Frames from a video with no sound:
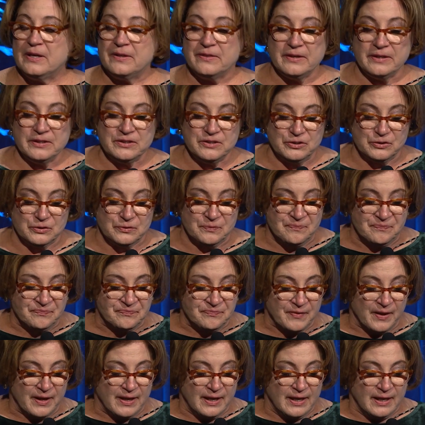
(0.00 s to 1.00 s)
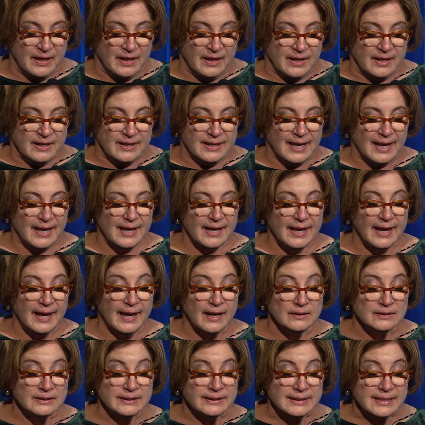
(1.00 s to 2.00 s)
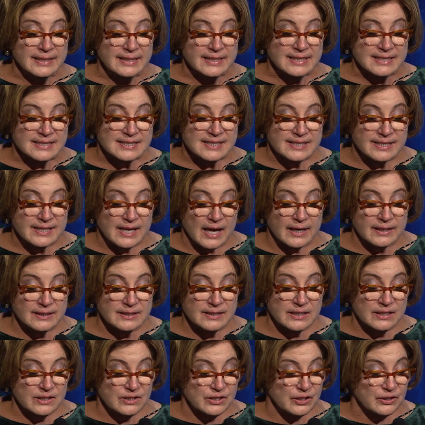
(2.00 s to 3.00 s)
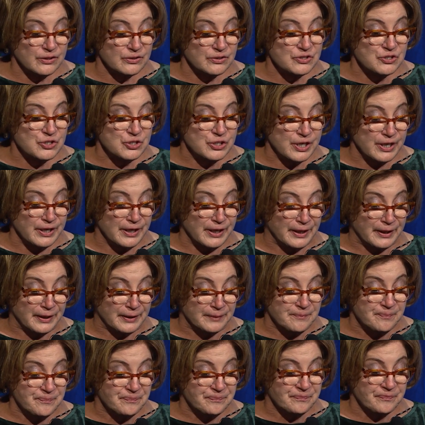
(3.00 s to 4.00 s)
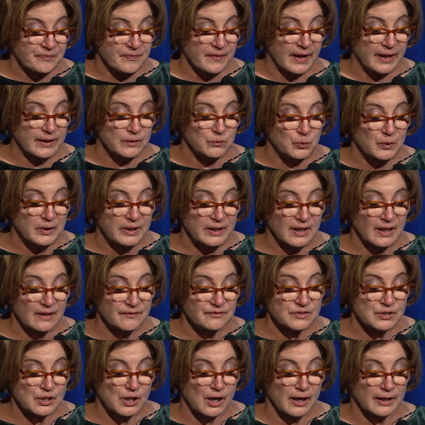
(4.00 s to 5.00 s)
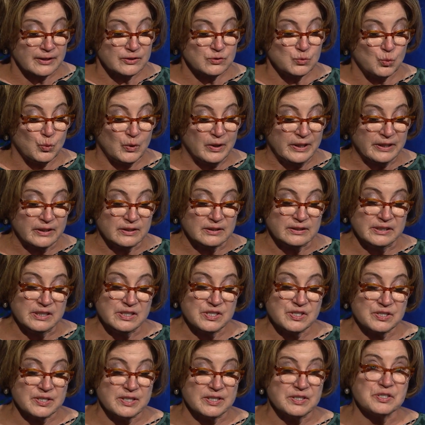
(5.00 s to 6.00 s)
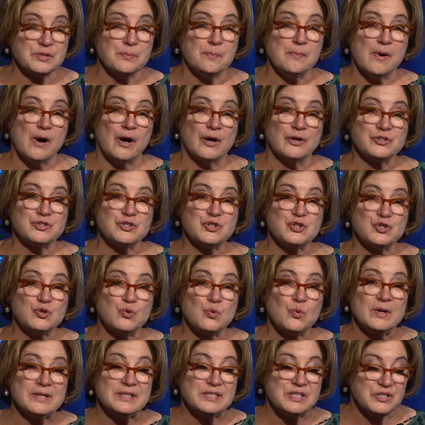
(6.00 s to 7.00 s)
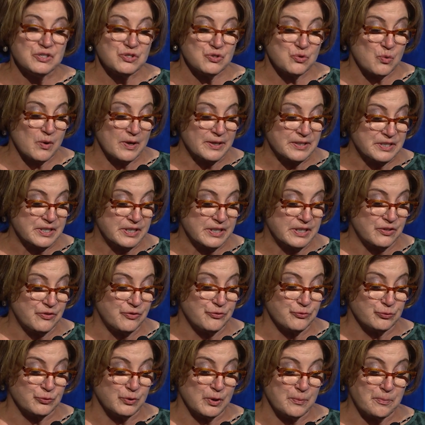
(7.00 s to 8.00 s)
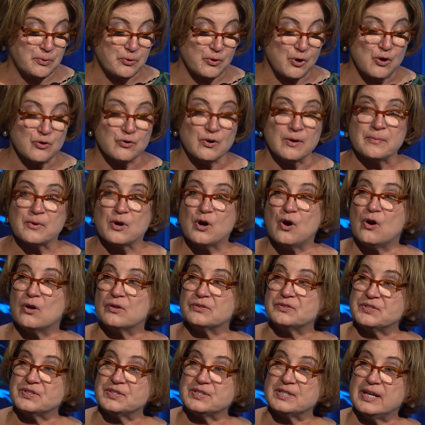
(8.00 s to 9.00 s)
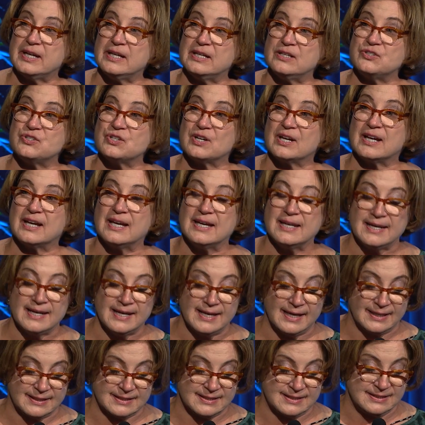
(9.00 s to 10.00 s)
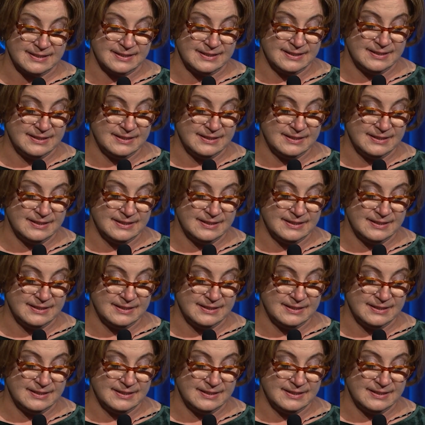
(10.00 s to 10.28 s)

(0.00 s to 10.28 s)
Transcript: Thank you. Ellen is 90 years young, and we have talked weekly since March 2020 through a program called SAGE Connect.